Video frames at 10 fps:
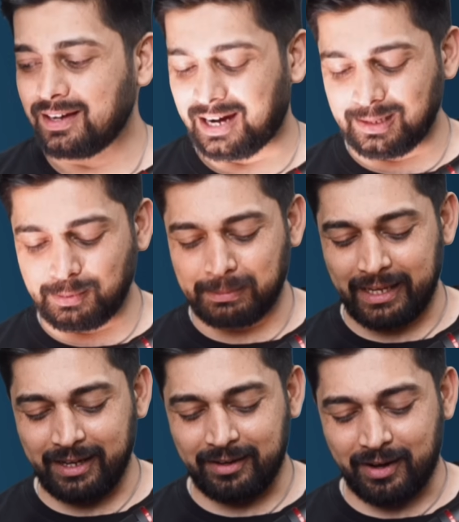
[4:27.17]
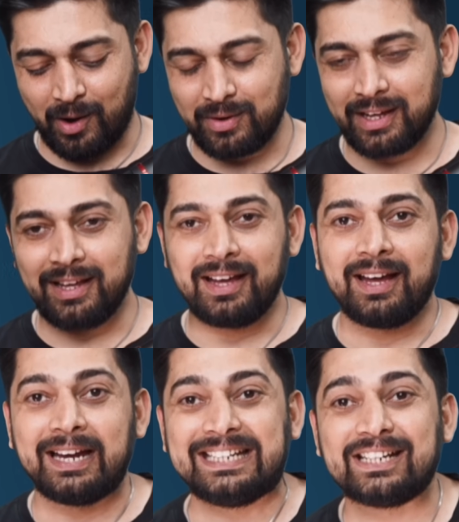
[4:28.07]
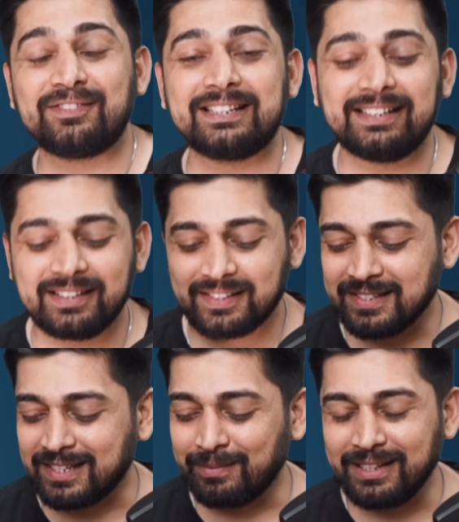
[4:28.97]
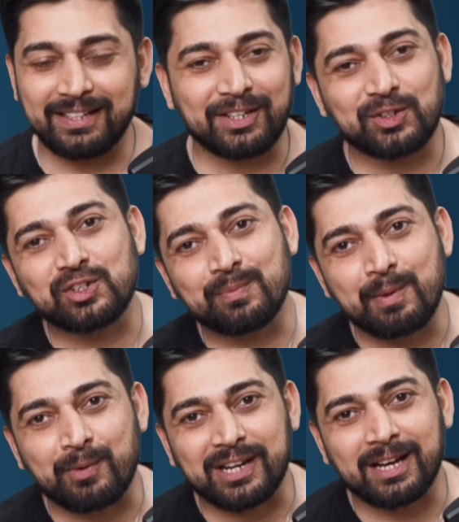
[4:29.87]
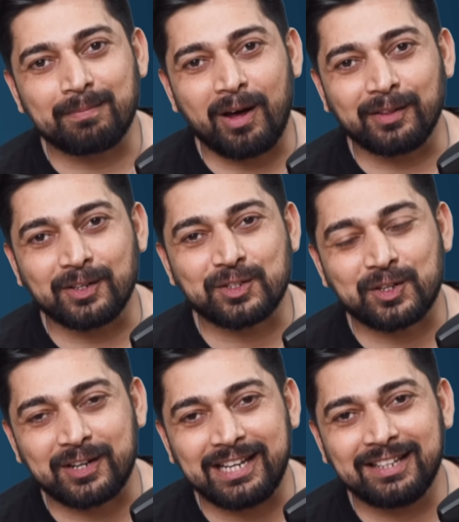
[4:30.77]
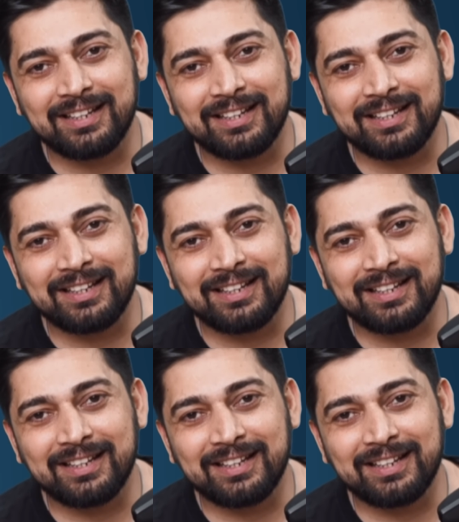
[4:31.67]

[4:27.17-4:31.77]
I'll be playing it around. Definitely this is something that you should be putting up on your screen.